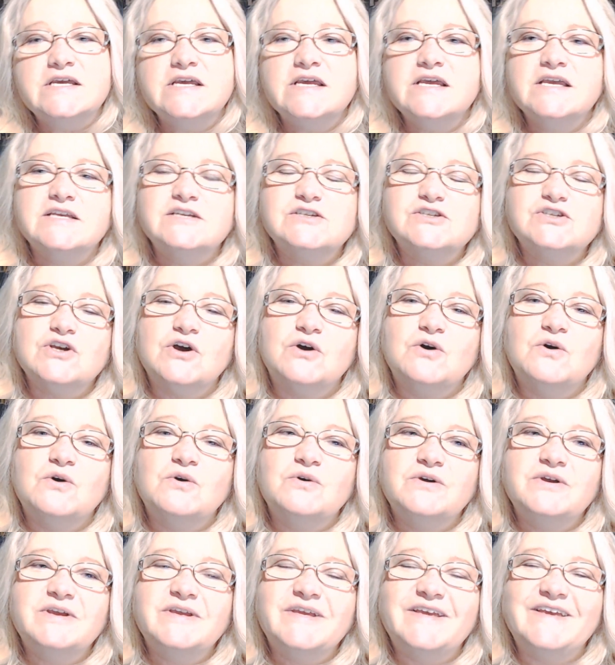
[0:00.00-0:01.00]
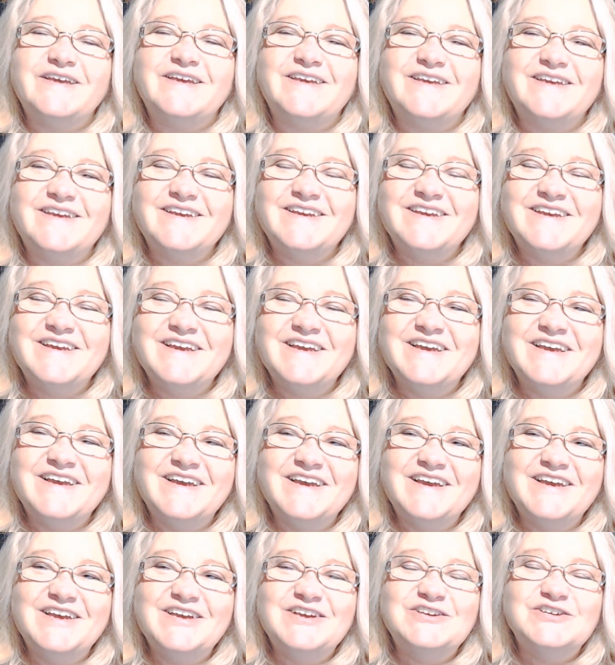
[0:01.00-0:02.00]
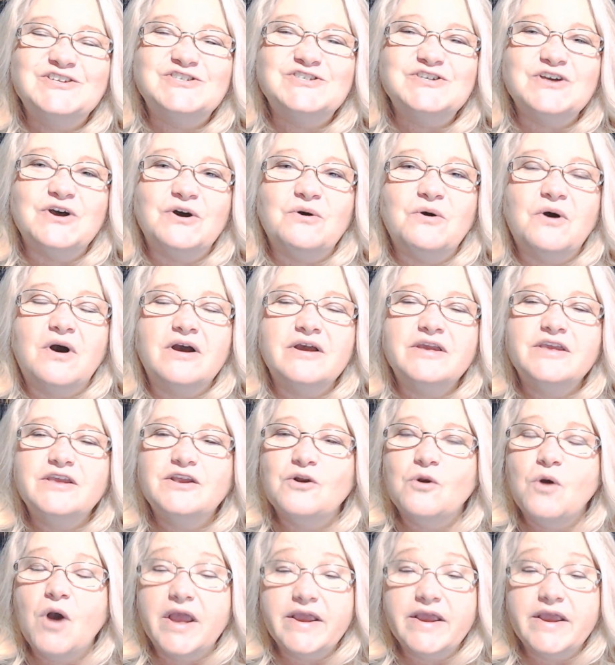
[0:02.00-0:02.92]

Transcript: So, I